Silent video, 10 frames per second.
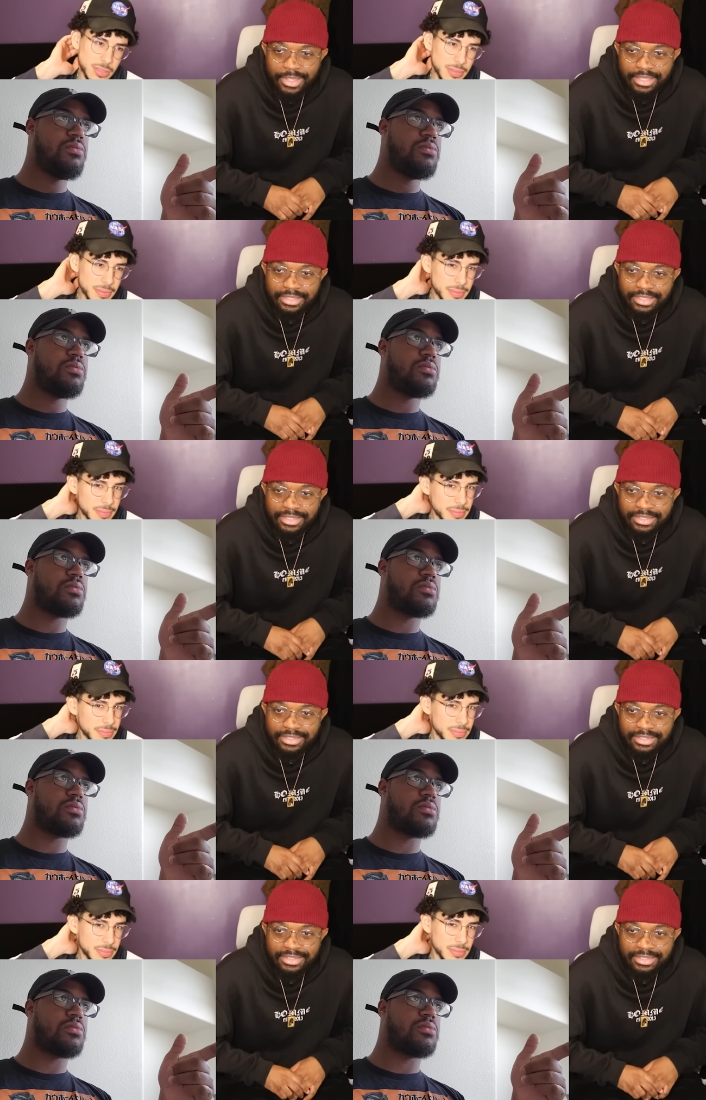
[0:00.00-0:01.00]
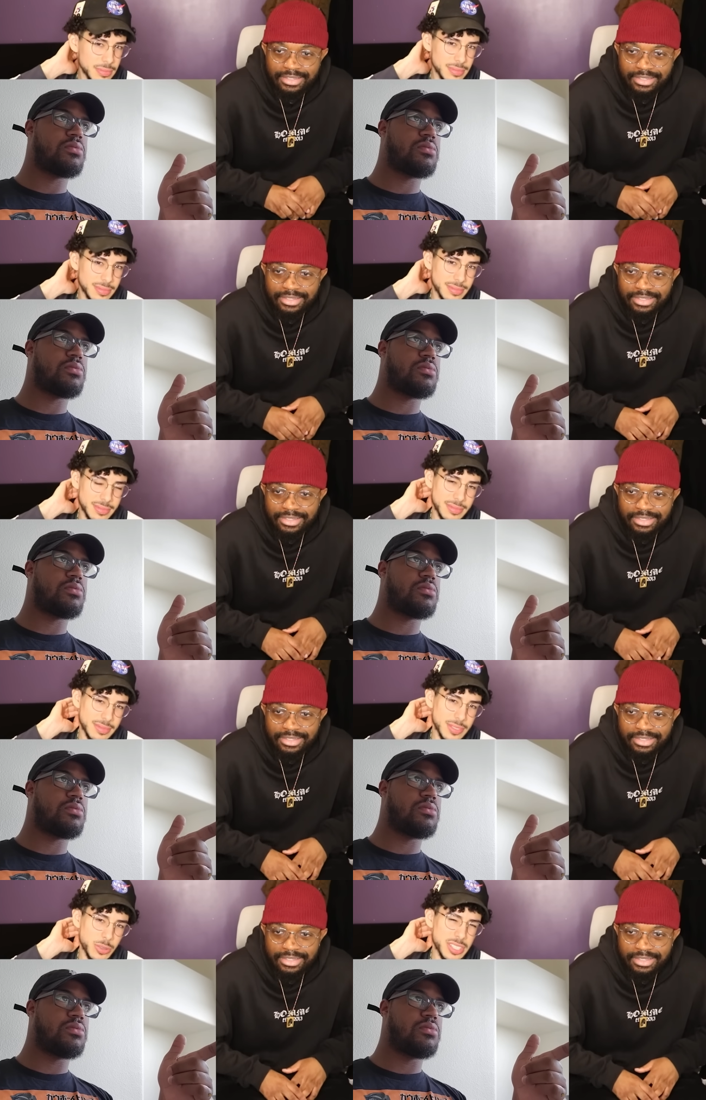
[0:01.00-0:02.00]
Speaker 1: thing. think.
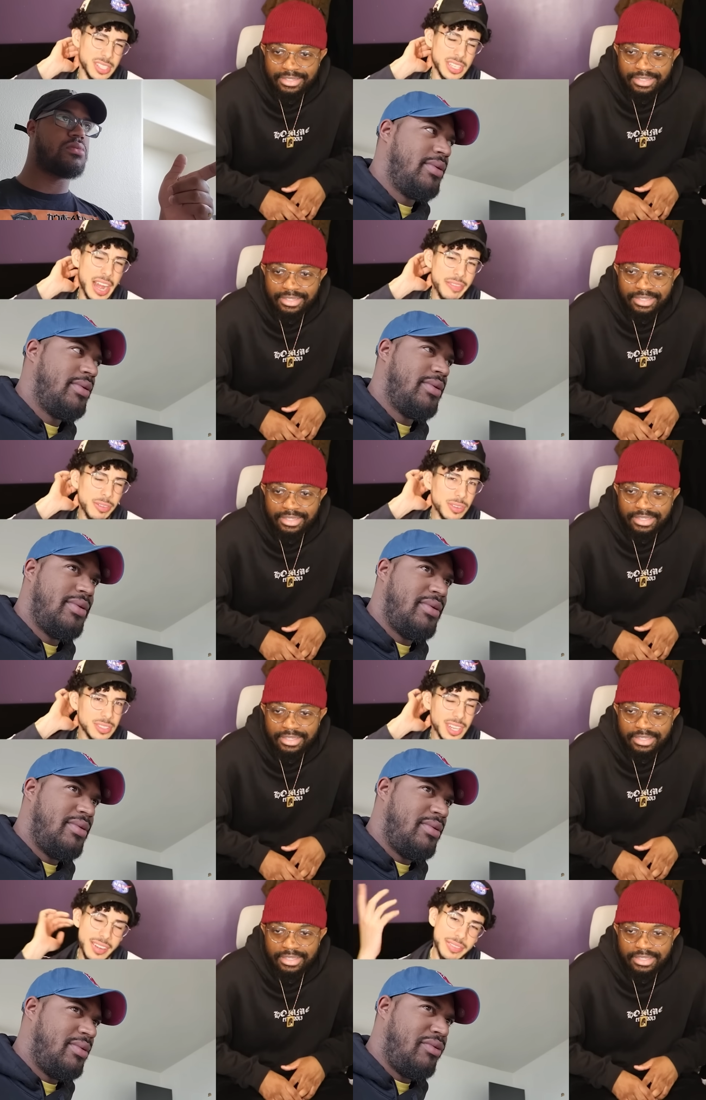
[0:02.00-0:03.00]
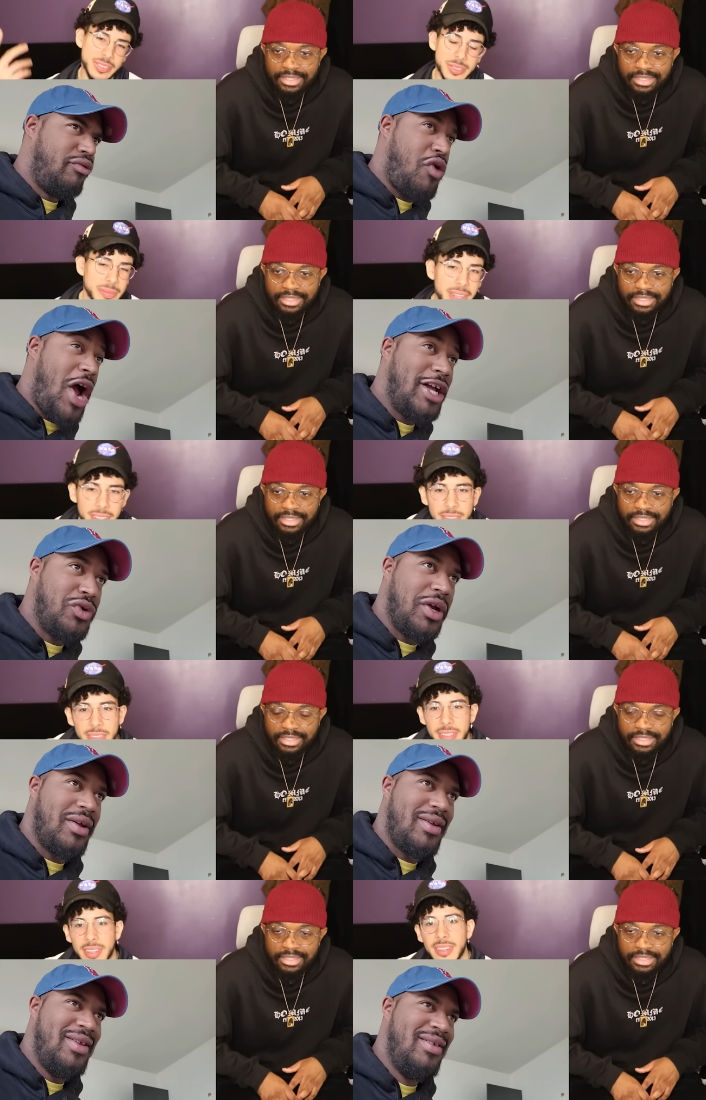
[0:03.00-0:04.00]
Or oh, is it Skyfall? Skyfall is
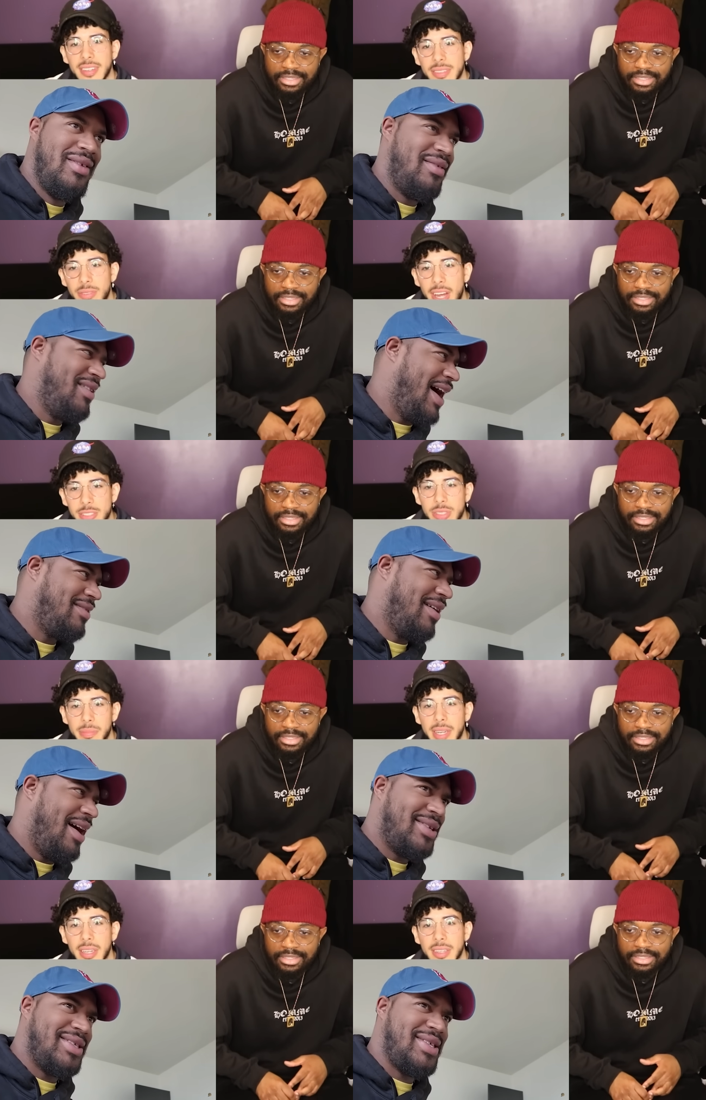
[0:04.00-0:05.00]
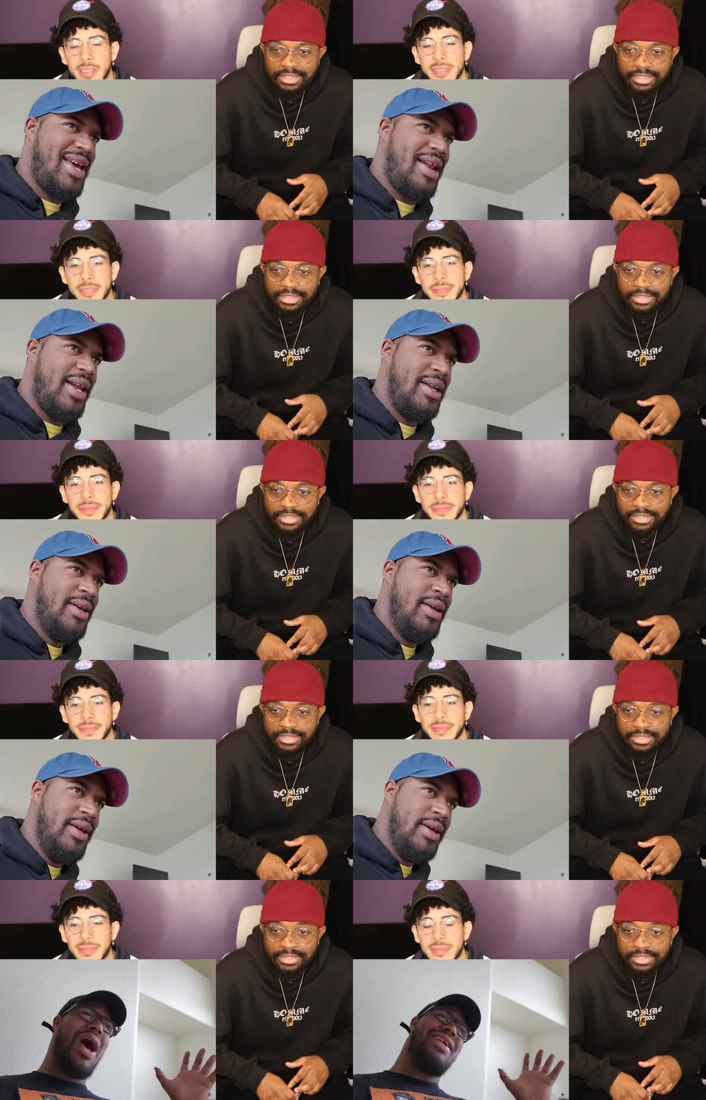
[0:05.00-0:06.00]
I just said it.
Speaker 2: I,
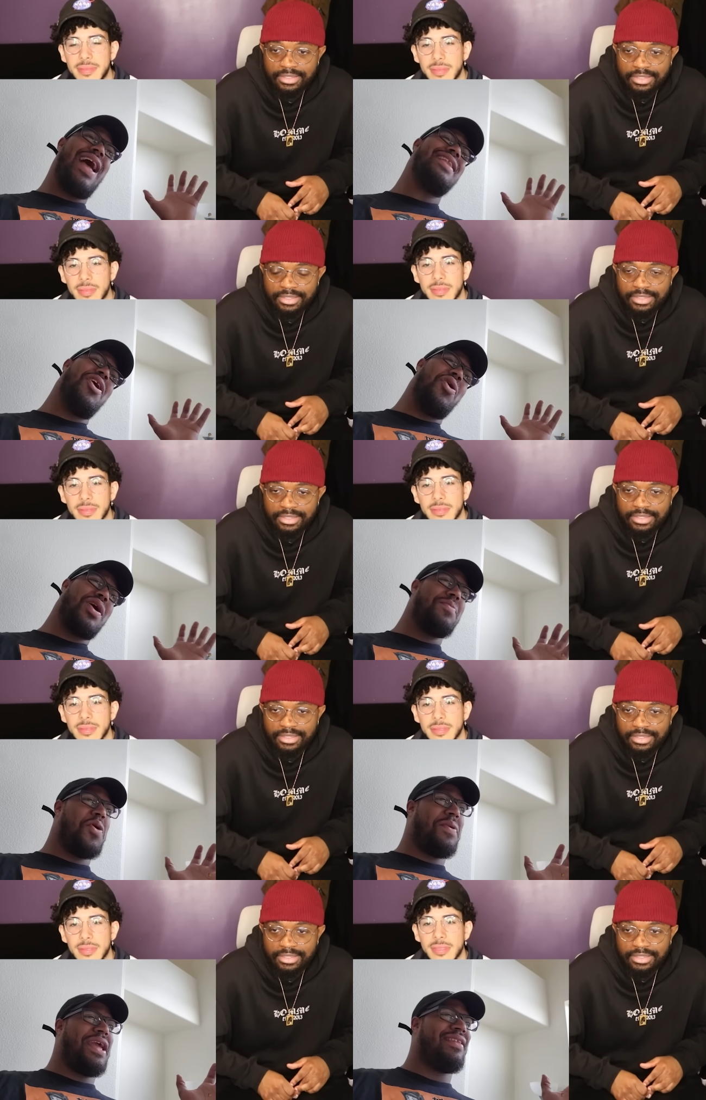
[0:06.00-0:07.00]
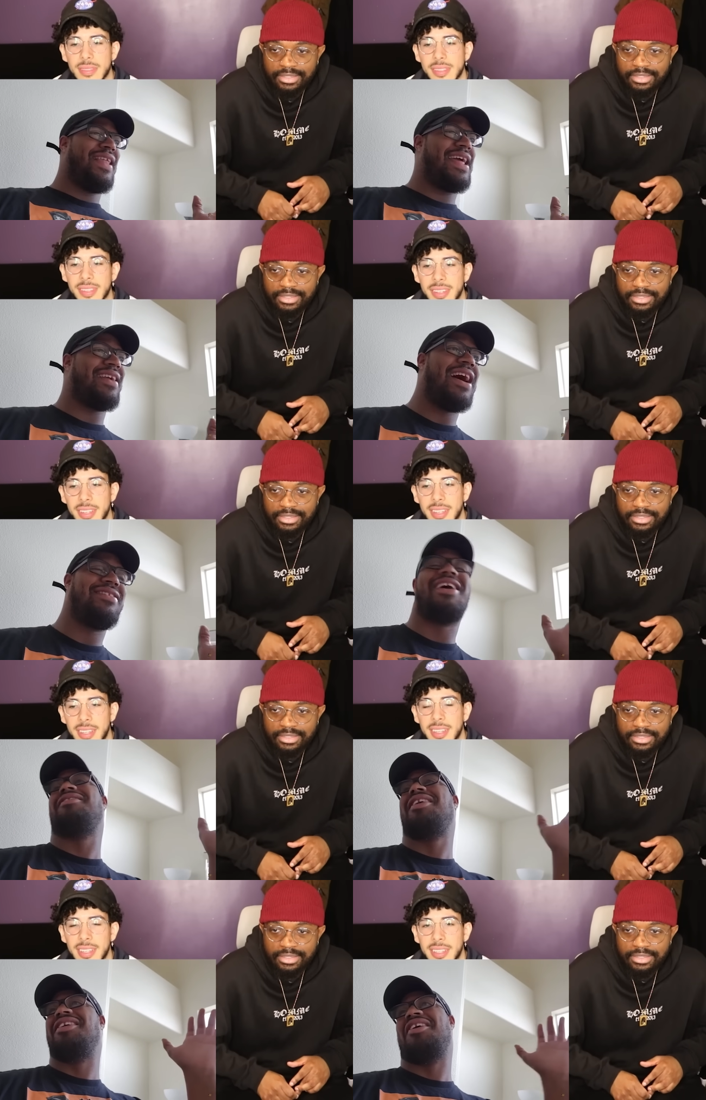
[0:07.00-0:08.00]
I know, I know. Come on, man. Like, I,
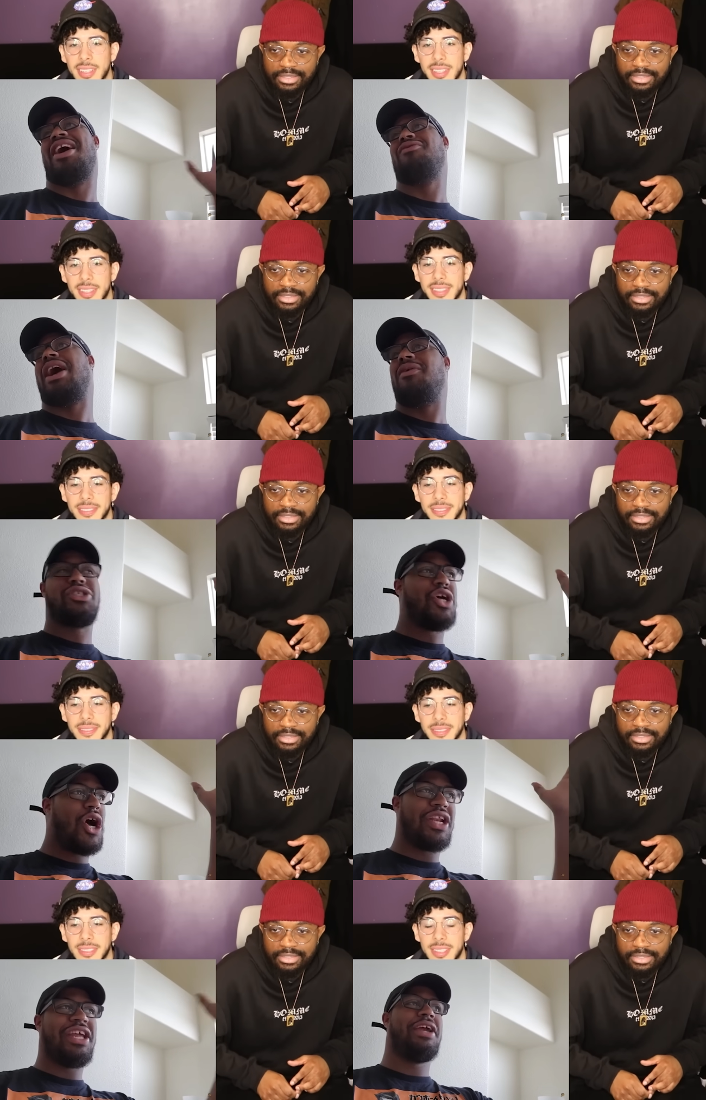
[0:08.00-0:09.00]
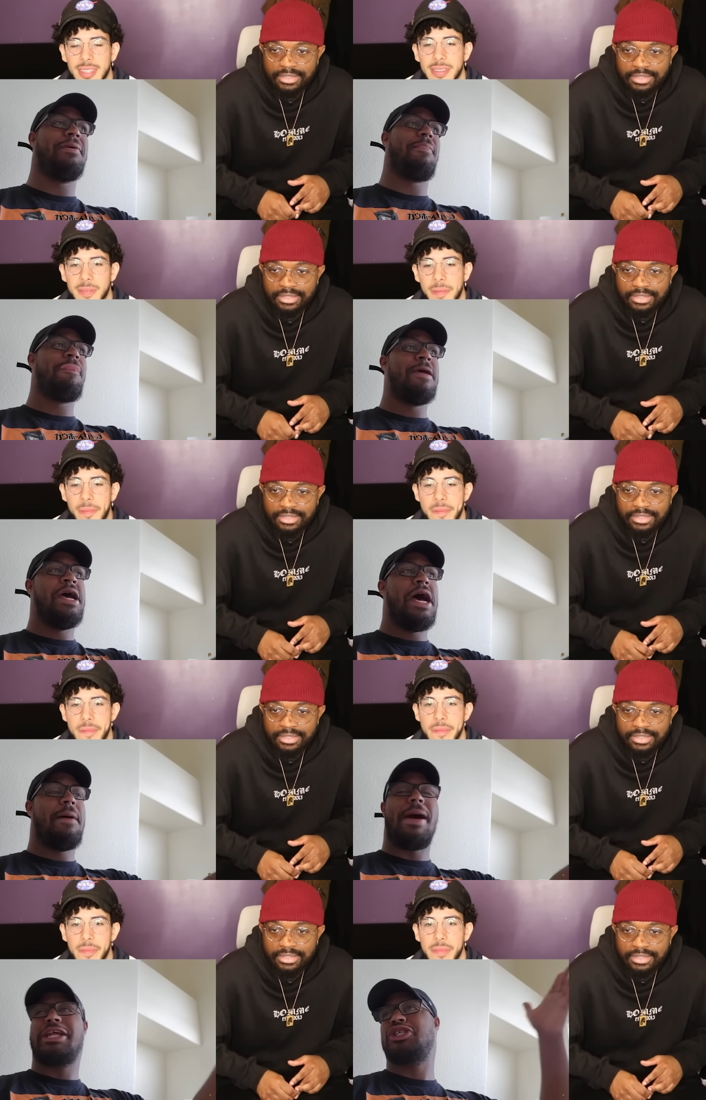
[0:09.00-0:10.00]
no, no, no. I, I was talking to him
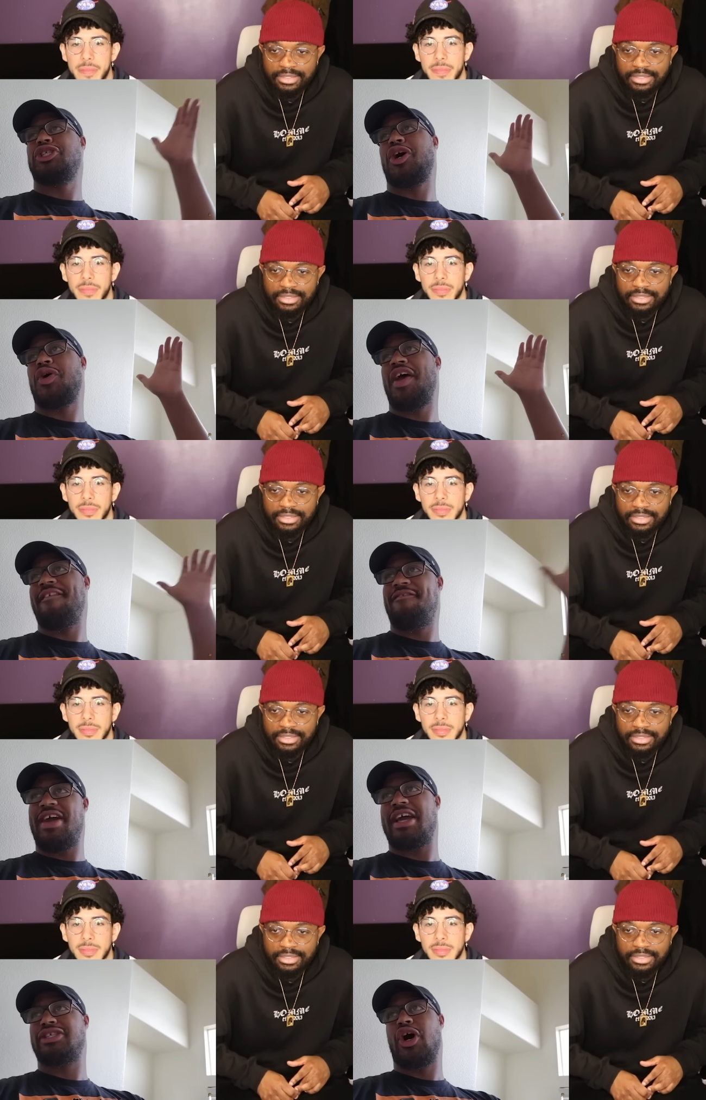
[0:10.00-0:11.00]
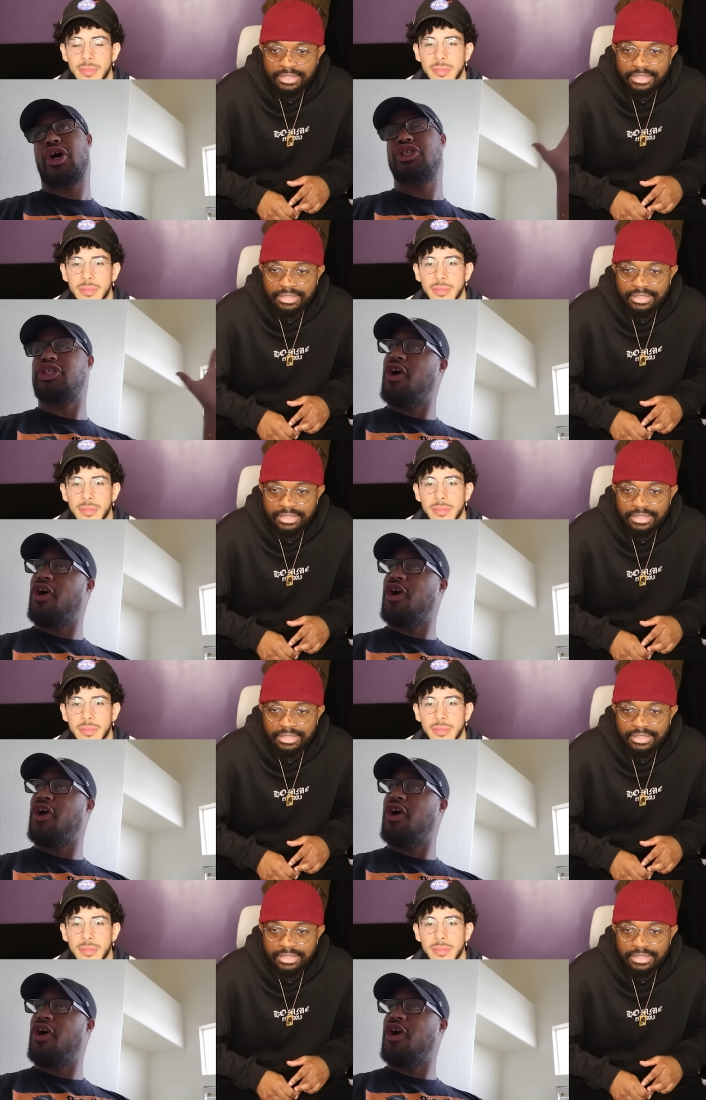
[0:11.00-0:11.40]
about a show on FX called